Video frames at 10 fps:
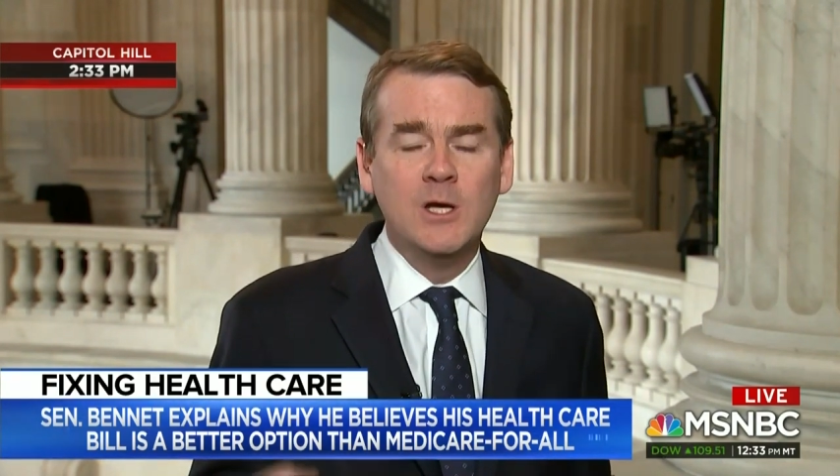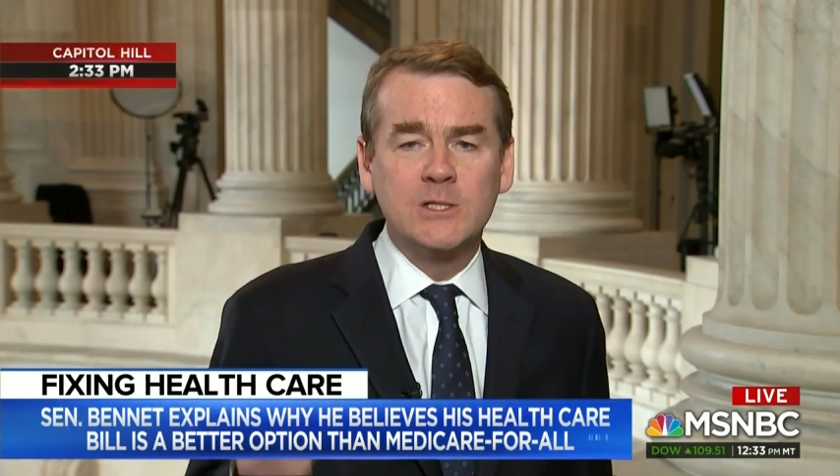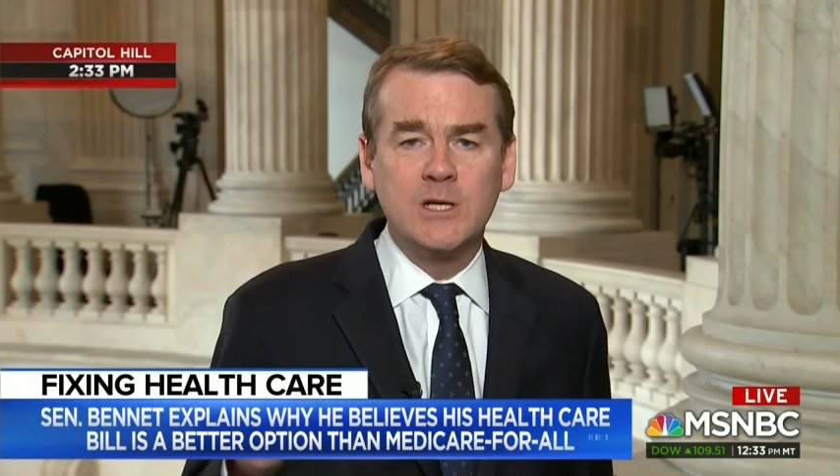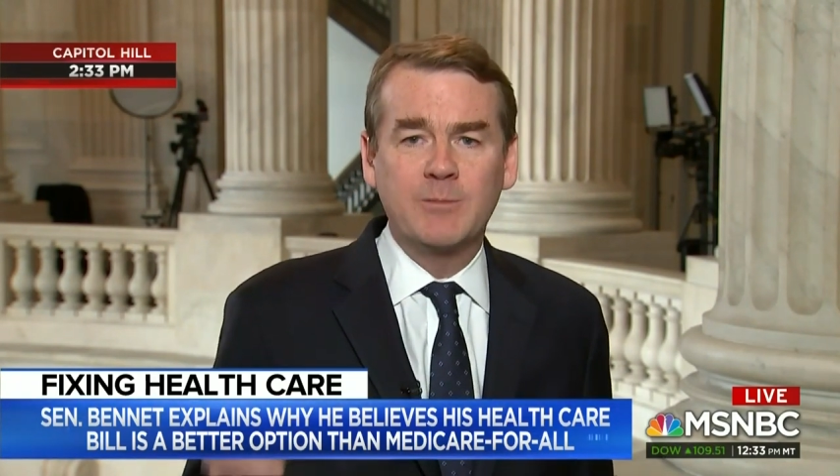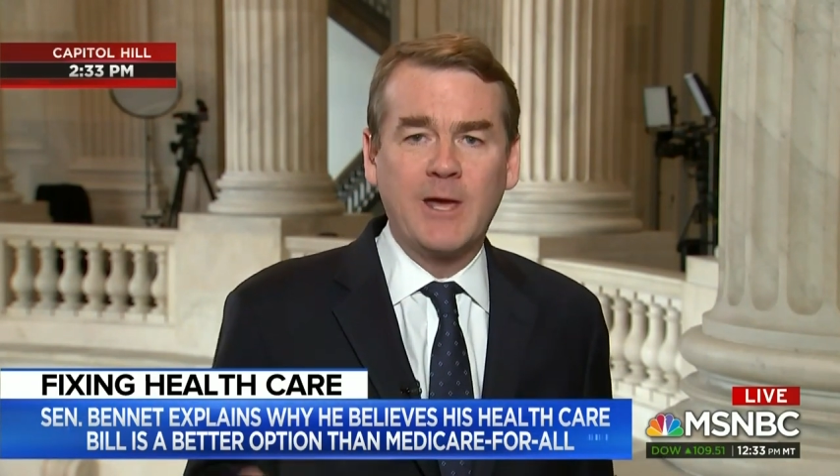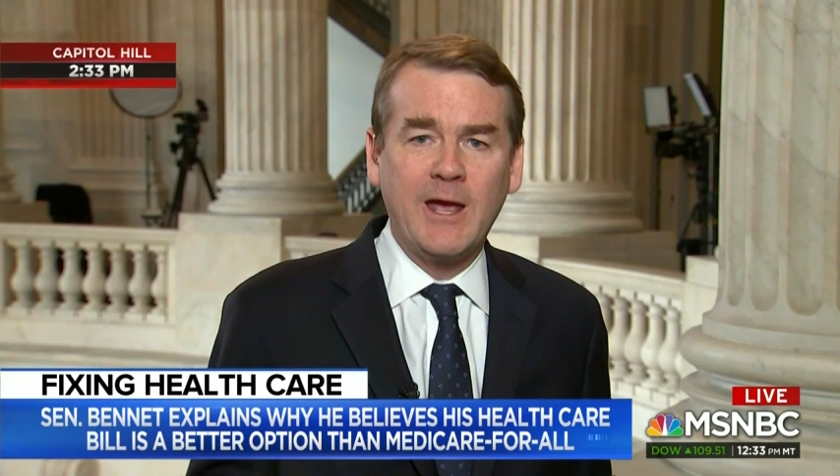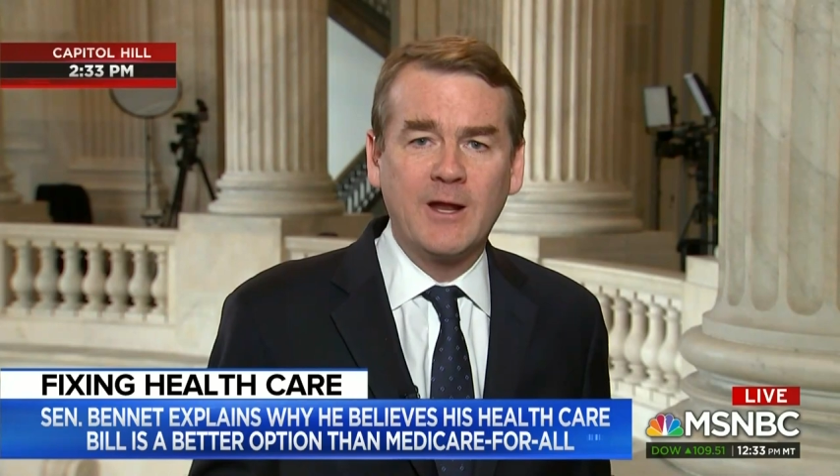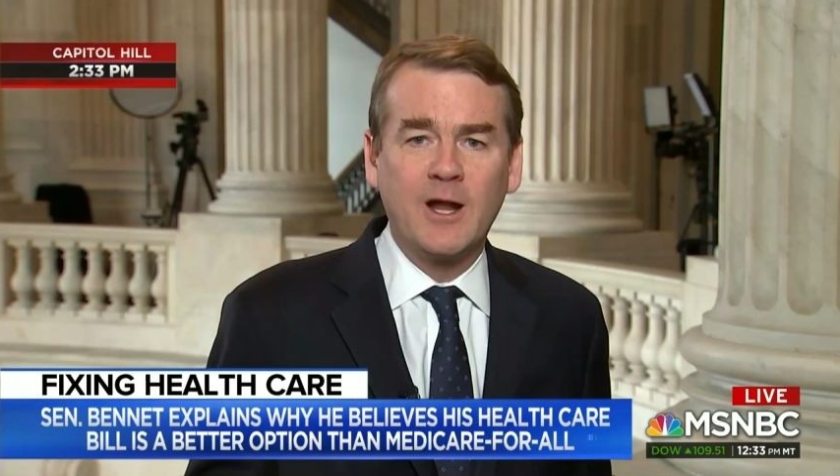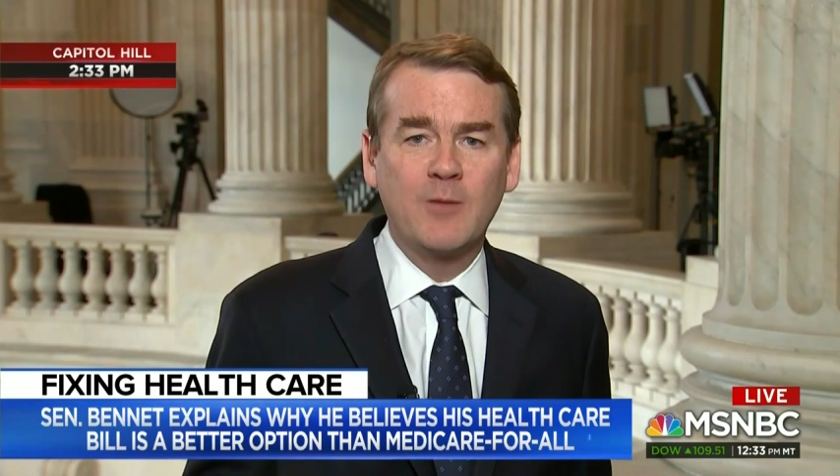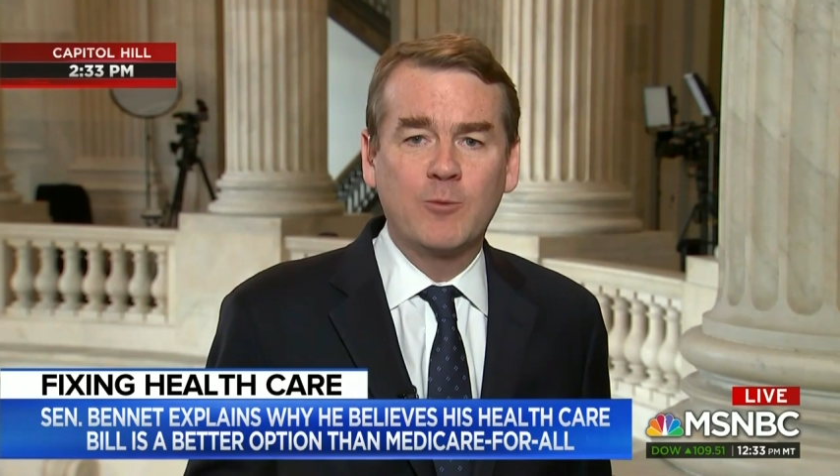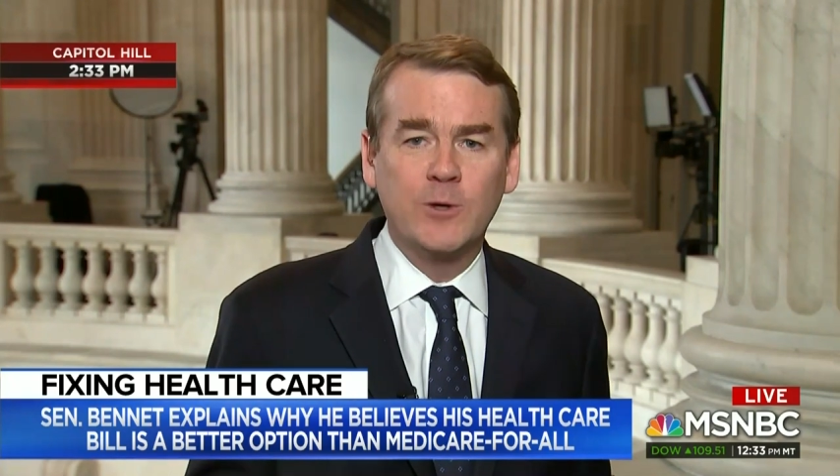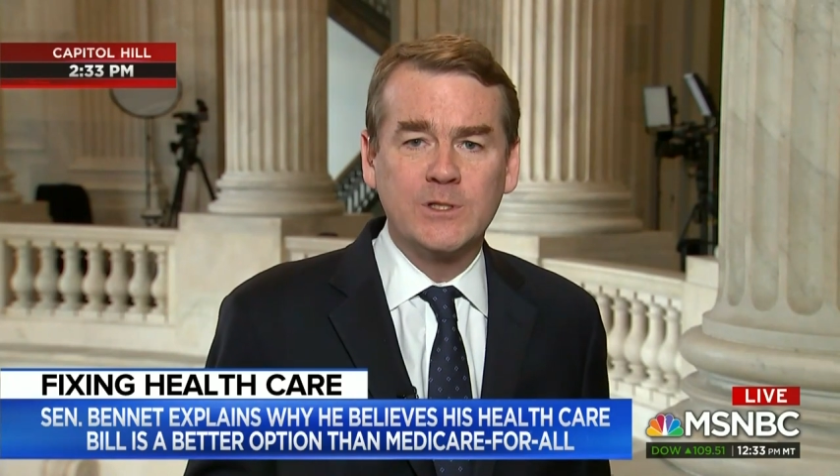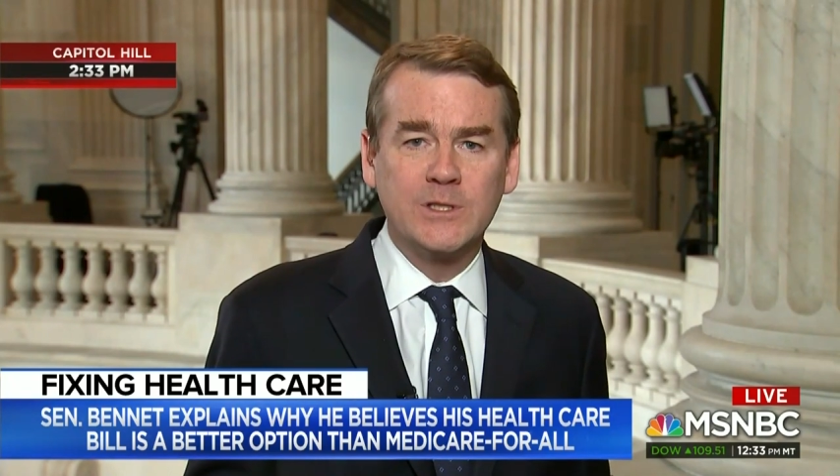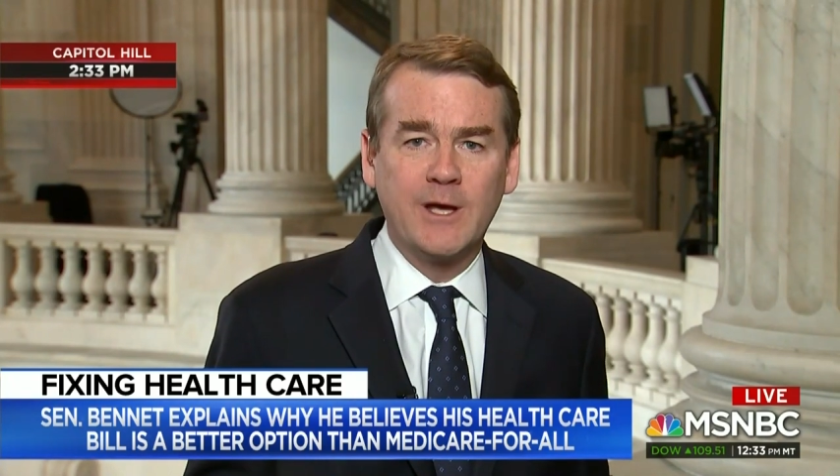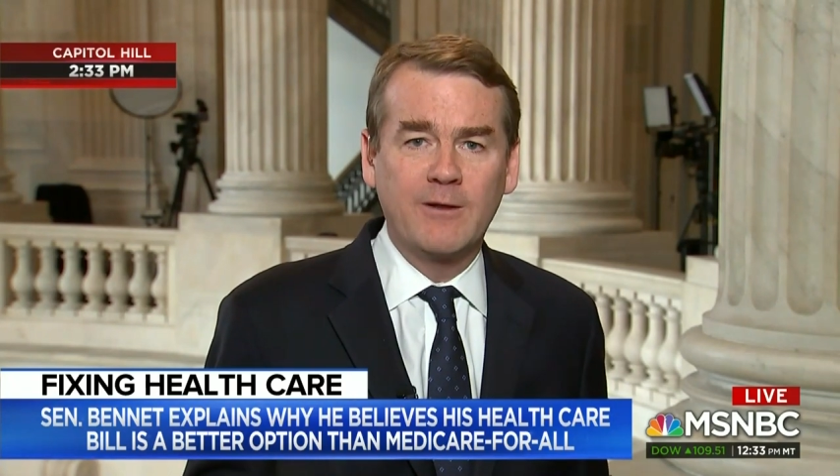Tim Kaine and I put
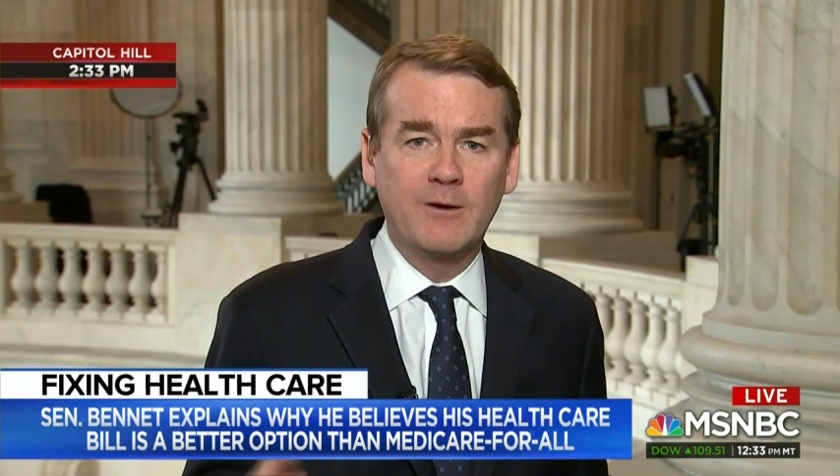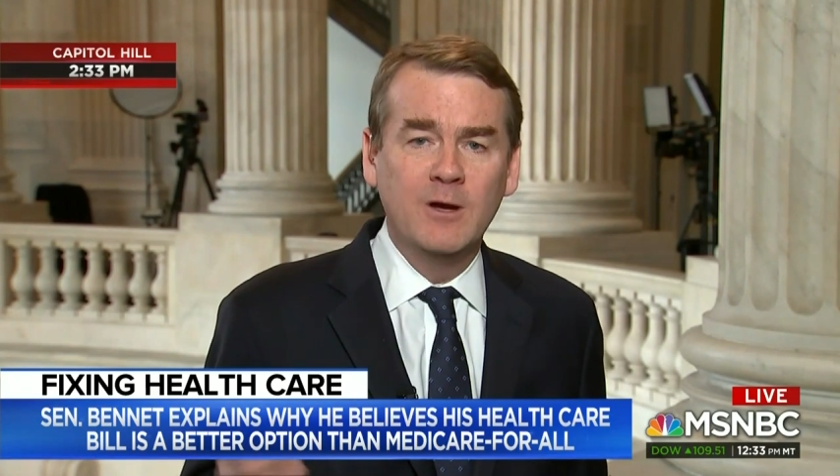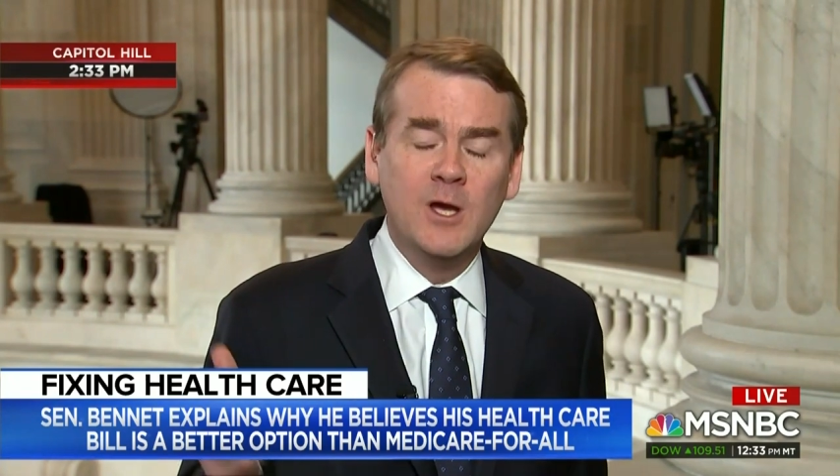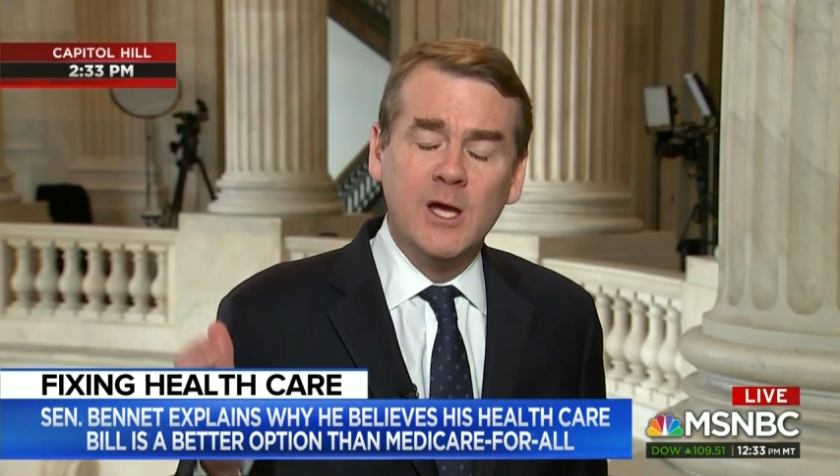it together